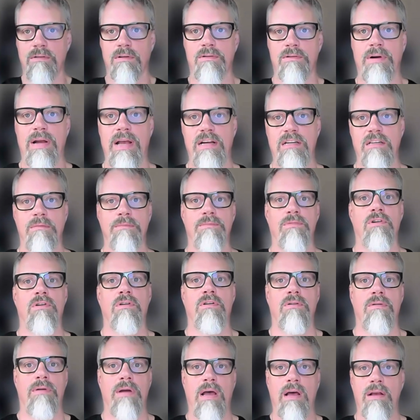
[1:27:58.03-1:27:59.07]
of crash and
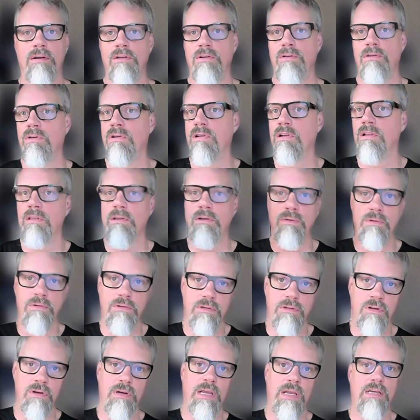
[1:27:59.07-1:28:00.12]
burn around you. You can lose
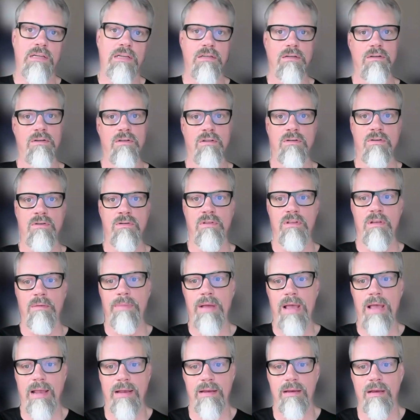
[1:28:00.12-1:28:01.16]
connection to the
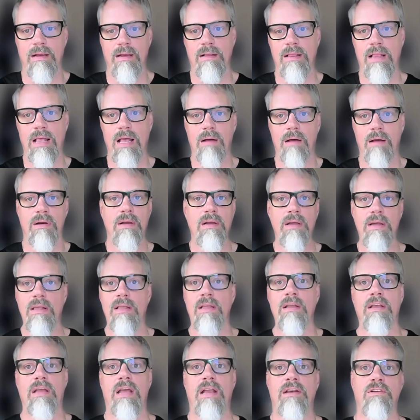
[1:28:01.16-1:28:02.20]
back-end cloud,
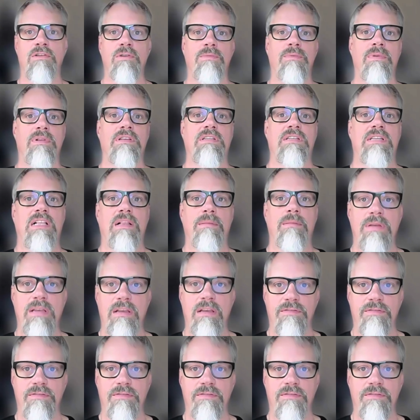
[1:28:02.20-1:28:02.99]
and you will still be